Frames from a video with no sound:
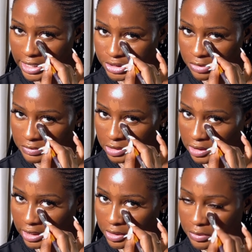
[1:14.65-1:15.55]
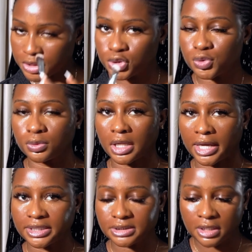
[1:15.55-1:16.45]
I don't really like going too
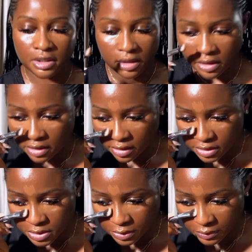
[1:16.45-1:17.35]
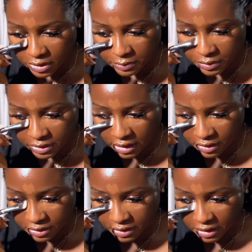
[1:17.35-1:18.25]
light, so I want to put that
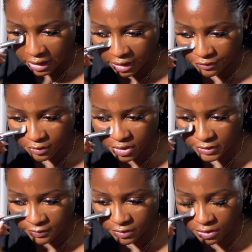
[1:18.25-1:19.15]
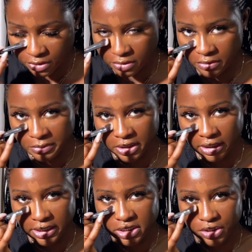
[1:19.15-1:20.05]
under the eye. Of course, if you want to go a bit
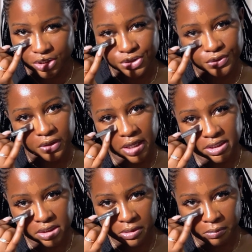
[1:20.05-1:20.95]
lighter, you can do that.